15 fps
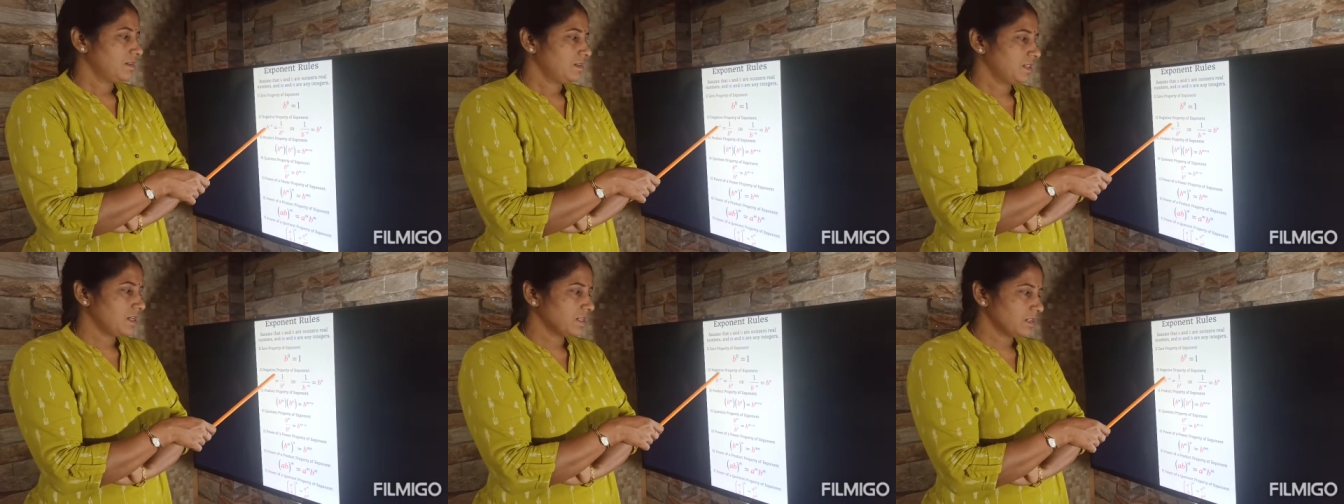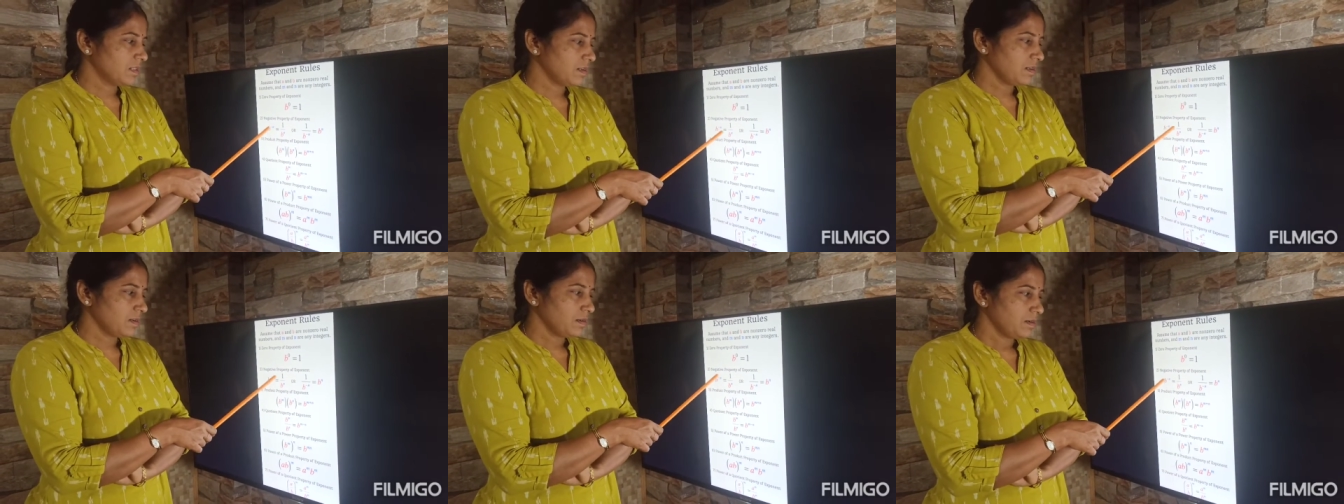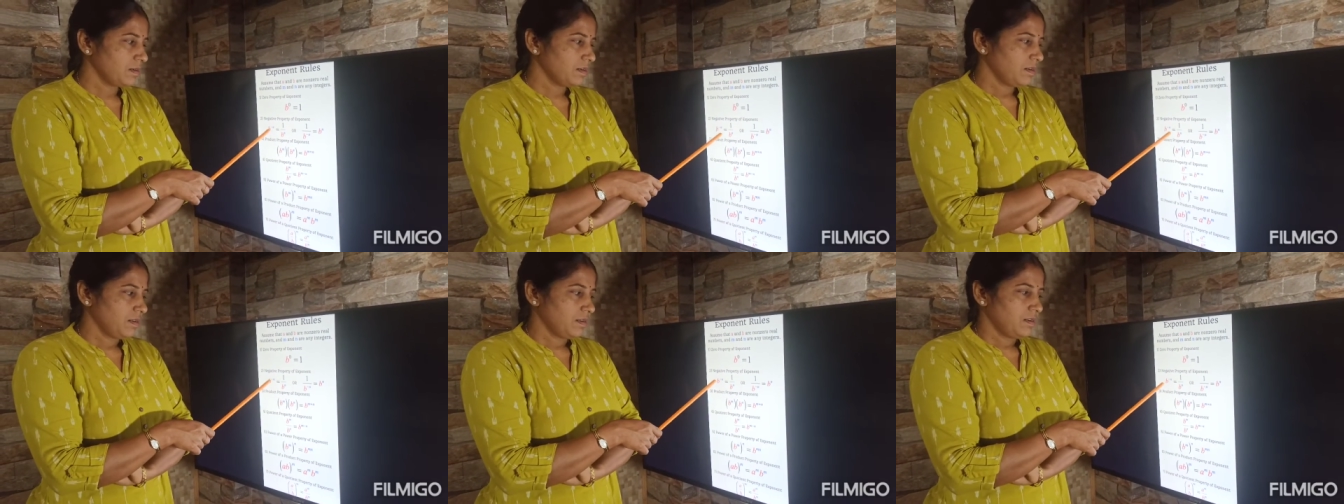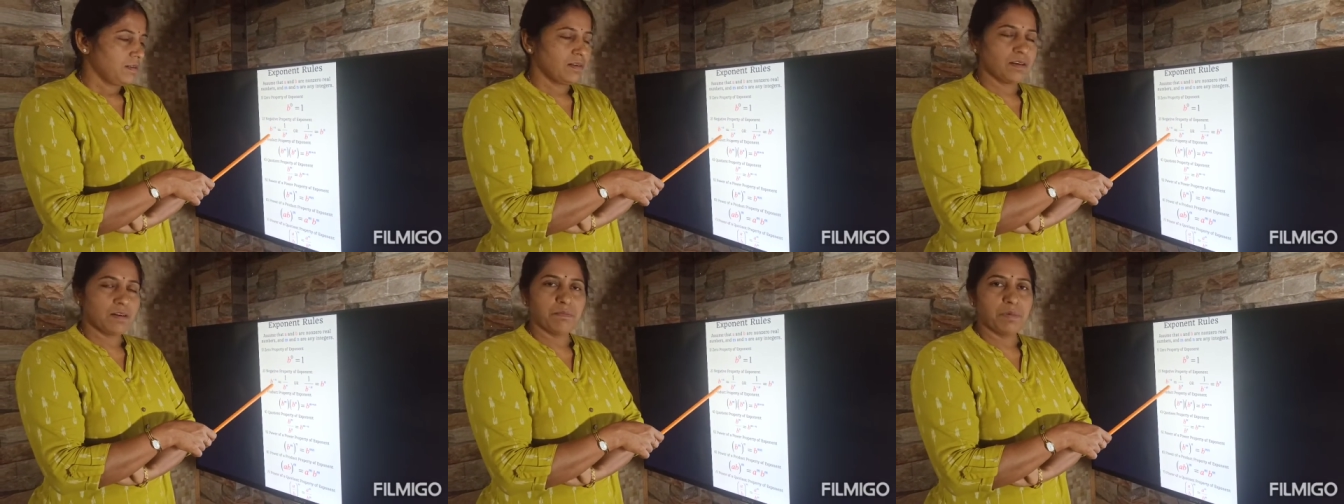That
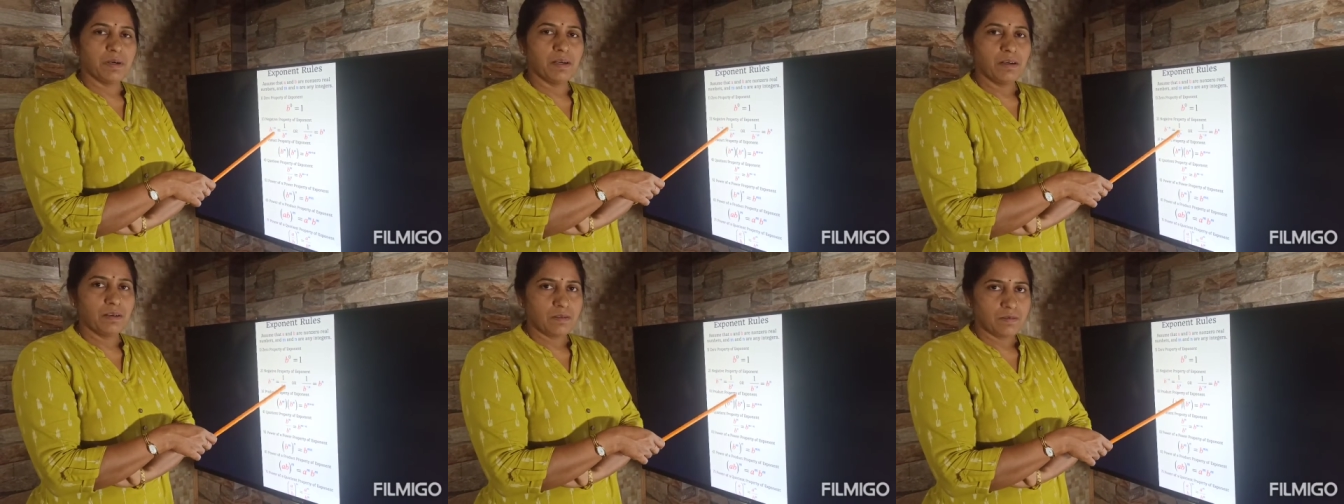number